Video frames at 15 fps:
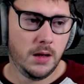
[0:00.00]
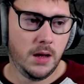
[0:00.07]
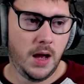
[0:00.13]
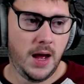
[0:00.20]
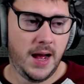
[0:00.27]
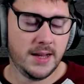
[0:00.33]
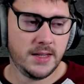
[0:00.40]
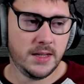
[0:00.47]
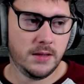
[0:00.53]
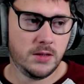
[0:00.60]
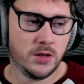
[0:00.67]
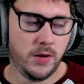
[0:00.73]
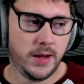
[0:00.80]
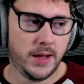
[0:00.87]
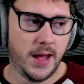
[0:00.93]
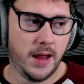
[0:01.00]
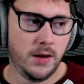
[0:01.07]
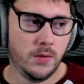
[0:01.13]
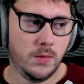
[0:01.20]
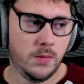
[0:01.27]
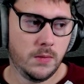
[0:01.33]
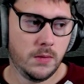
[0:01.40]
As in, sorry,
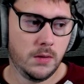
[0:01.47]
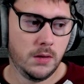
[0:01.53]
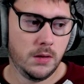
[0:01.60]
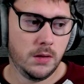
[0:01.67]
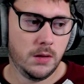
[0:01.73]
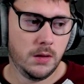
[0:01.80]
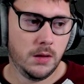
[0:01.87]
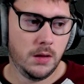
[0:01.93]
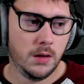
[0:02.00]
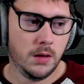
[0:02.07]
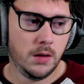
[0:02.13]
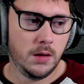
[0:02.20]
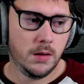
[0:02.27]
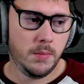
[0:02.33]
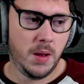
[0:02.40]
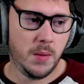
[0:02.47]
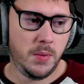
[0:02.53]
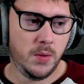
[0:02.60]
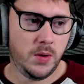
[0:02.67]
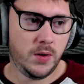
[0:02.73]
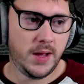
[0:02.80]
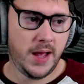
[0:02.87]
candle. Maybe
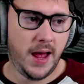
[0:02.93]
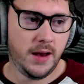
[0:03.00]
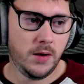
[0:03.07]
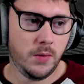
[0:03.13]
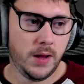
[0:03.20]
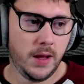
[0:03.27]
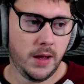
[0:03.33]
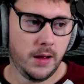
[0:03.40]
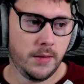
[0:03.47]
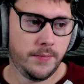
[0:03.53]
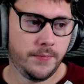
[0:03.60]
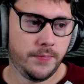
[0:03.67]
we do candle here.